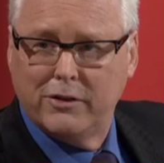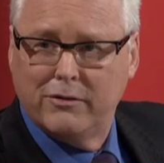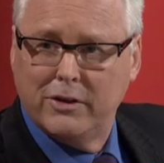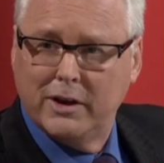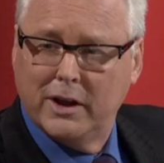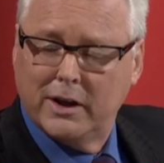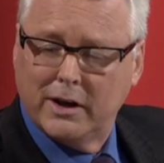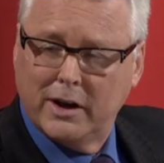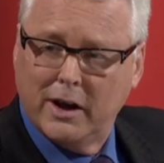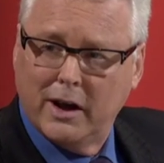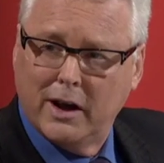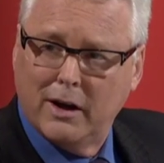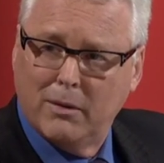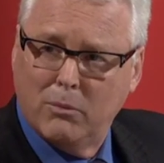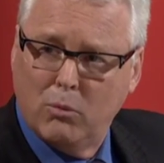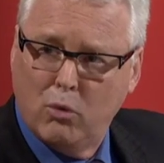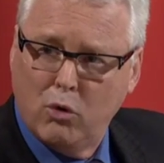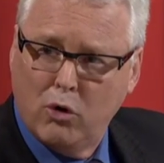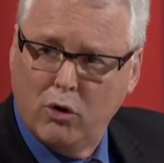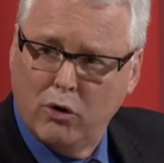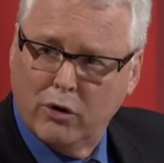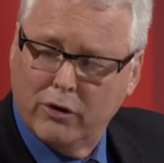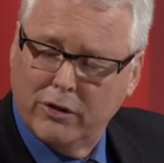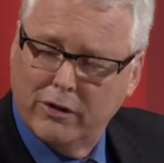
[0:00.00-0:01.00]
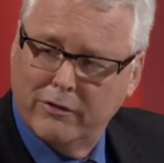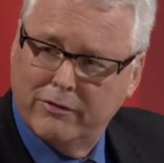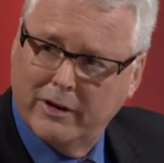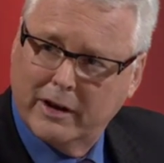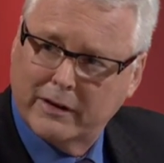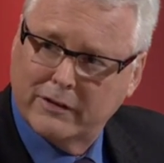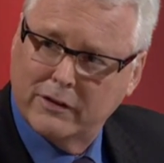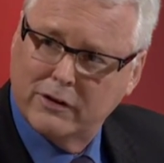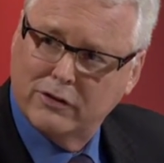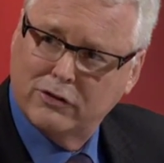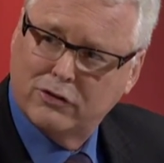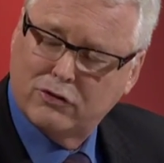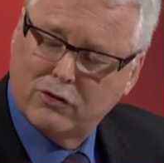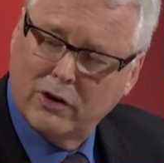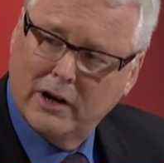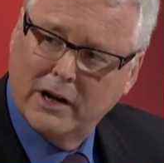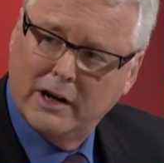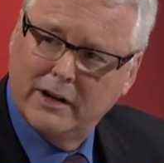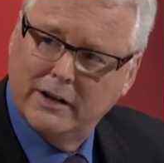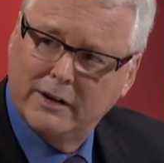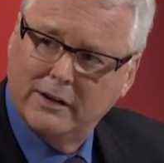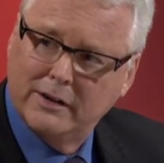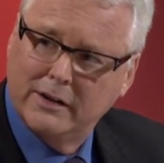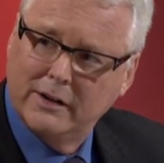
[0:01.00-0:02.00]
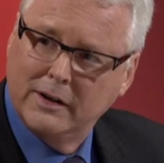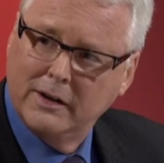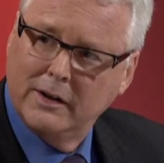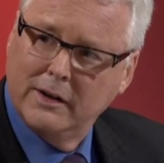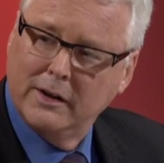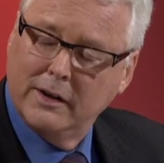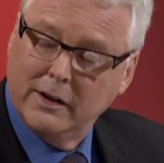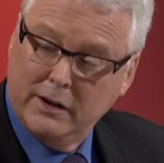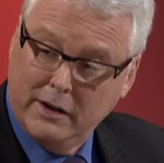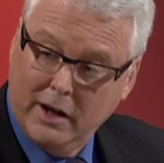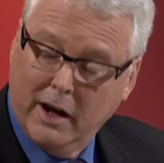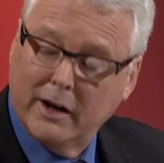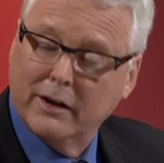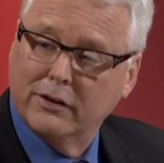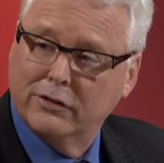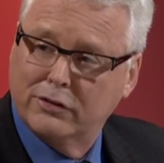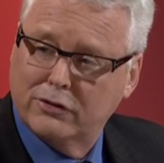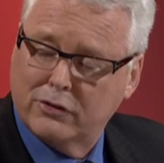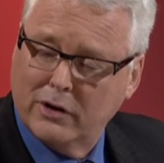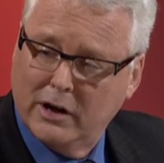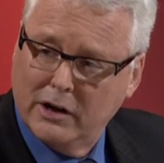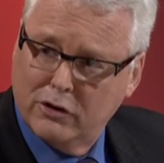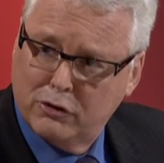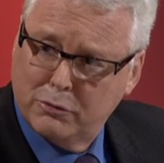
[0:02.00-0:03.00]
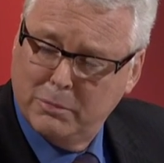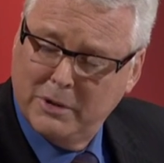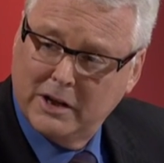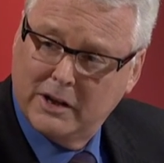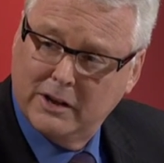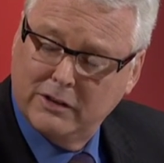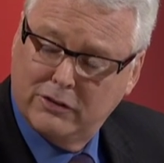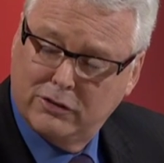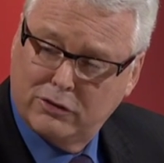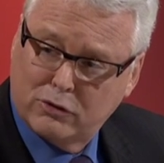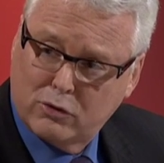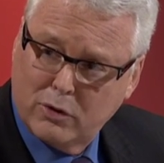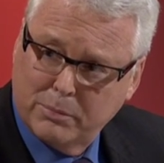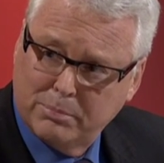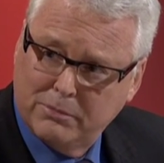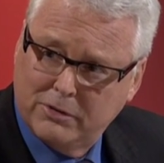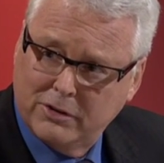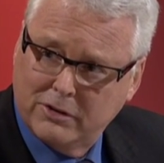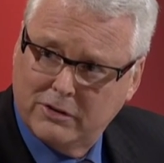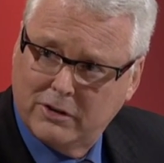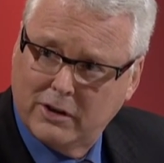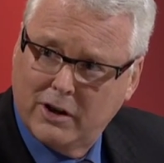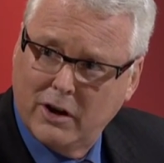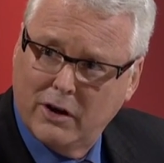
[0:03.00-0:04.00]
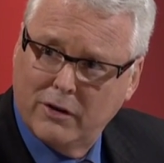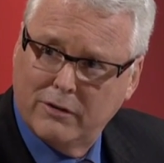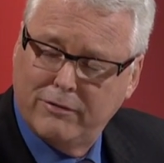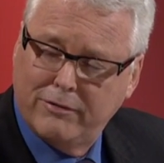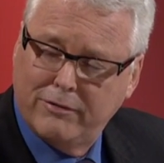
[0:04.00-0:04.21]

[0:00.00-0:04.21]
Vietnam War and the fact that Australian, young Australians had been conscripted to go and